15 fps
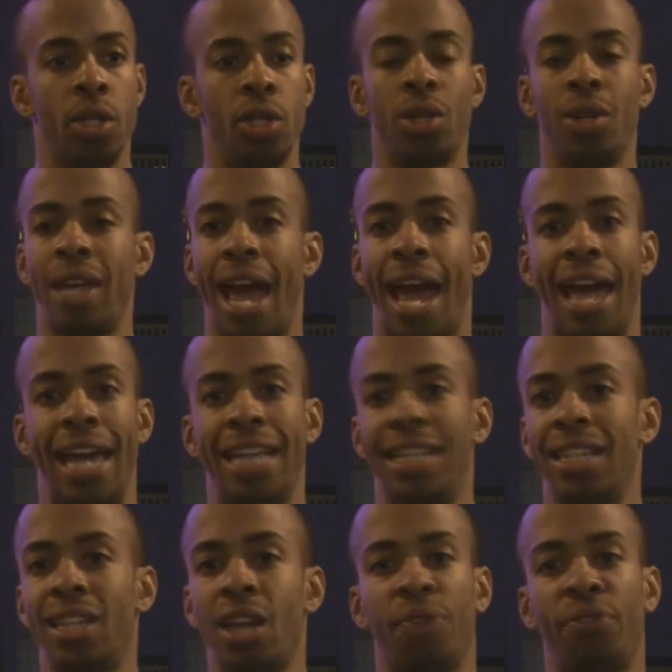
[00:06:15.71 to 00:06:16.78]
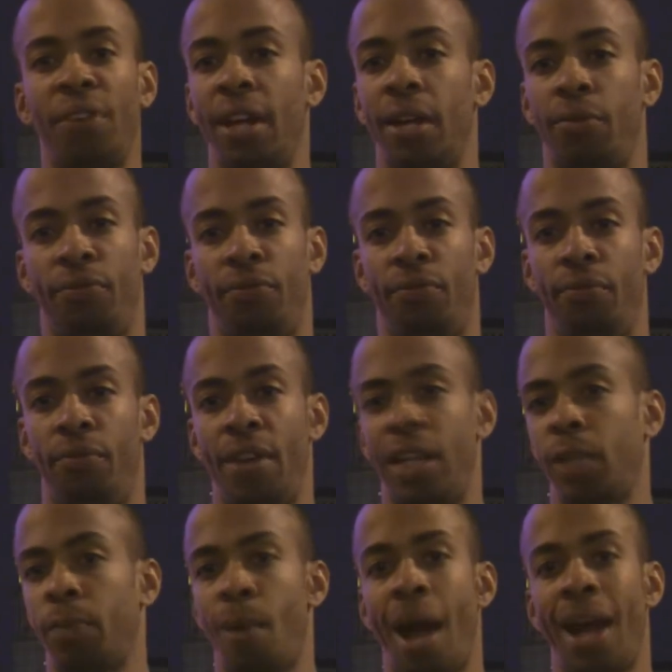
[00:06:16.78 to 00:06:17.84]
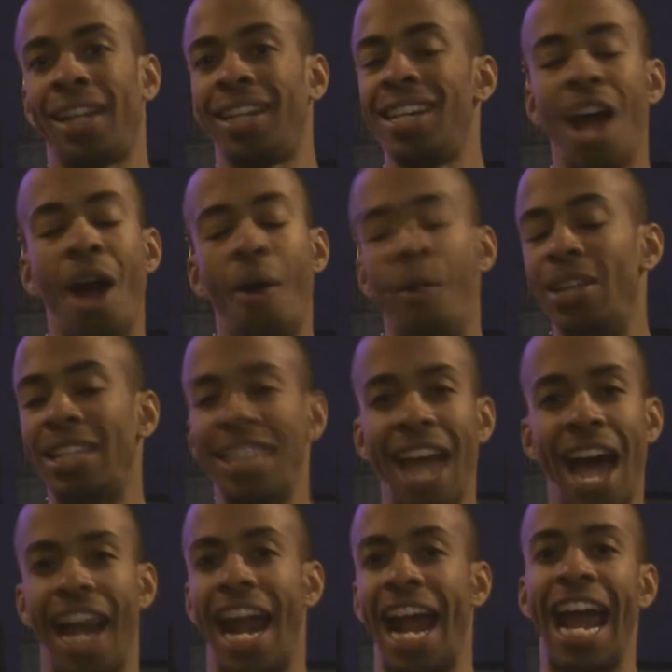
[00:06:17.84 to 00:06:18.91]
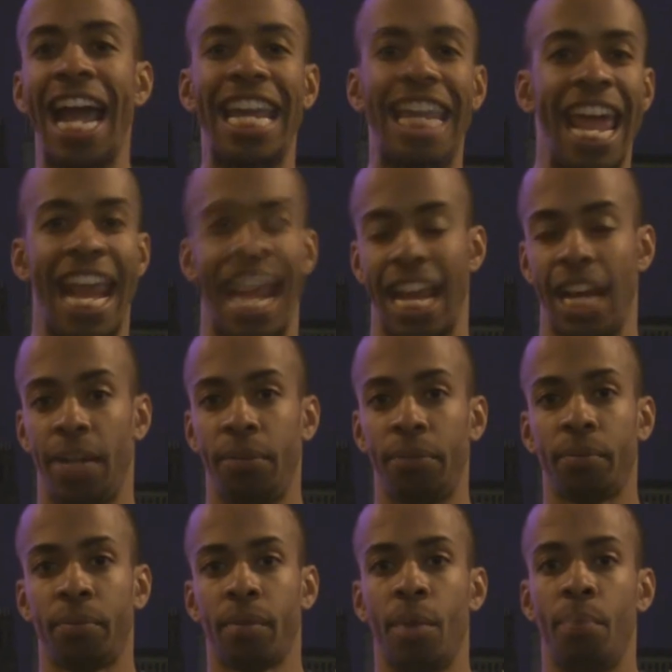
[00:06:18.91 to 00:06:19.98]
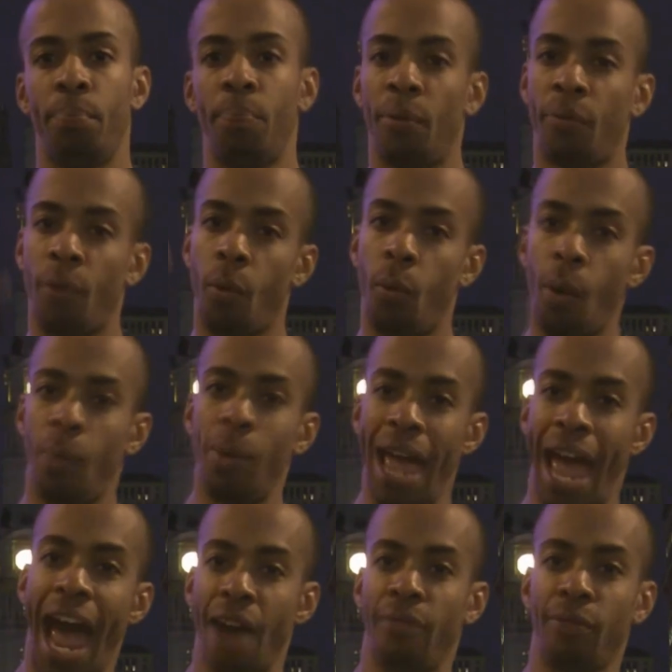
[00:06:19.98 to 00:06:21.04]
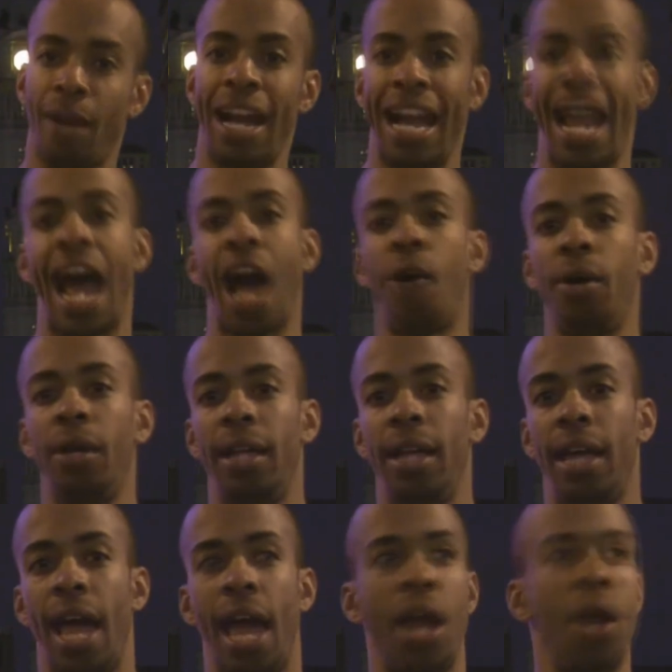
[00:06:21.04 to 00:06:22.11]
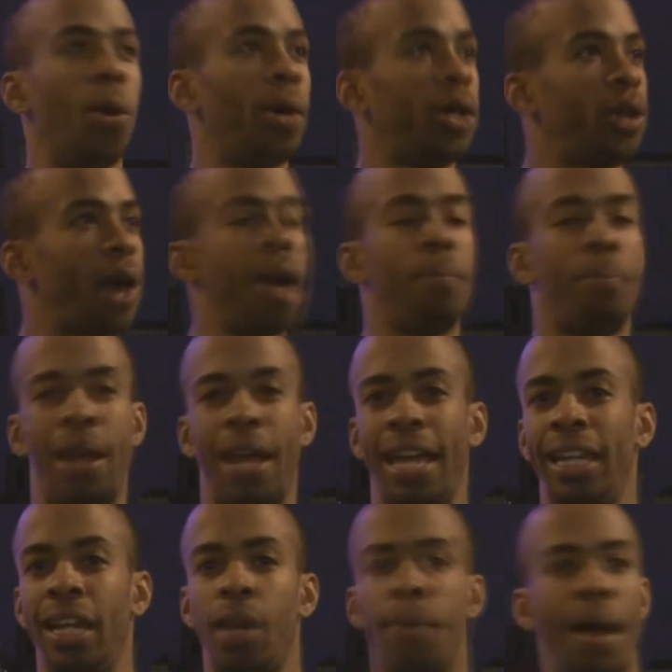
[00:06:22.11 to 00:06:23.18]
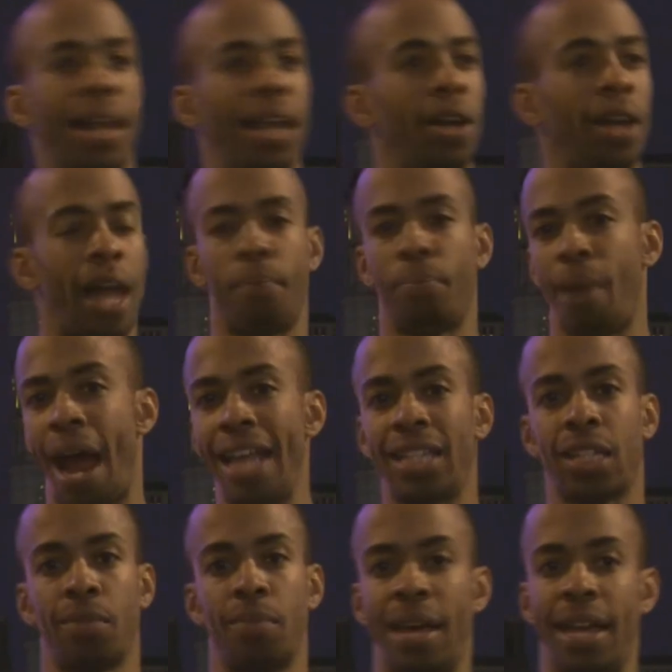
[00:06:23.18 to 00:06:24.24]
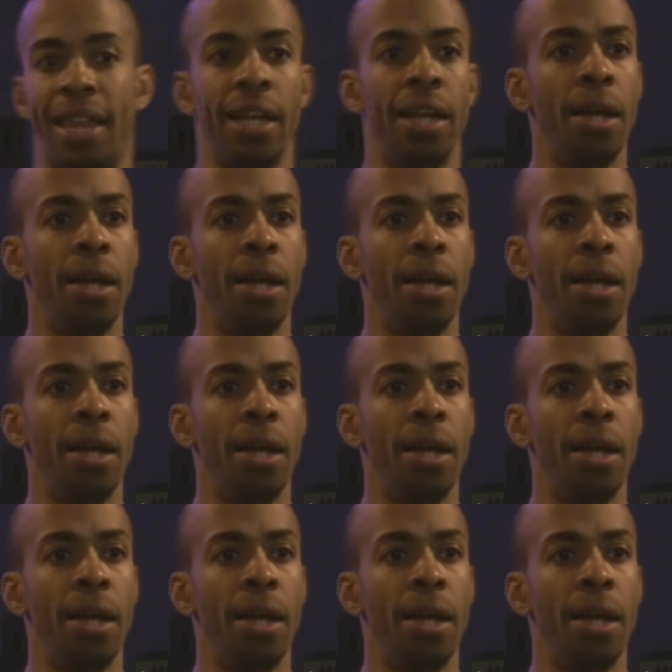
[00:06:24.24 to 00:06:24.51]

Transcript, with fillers: So yeah, is this our fin finished product? No, it's not, and I get it. But for what we have right now, and who we're trying to bring in little by little, like Brad Smith,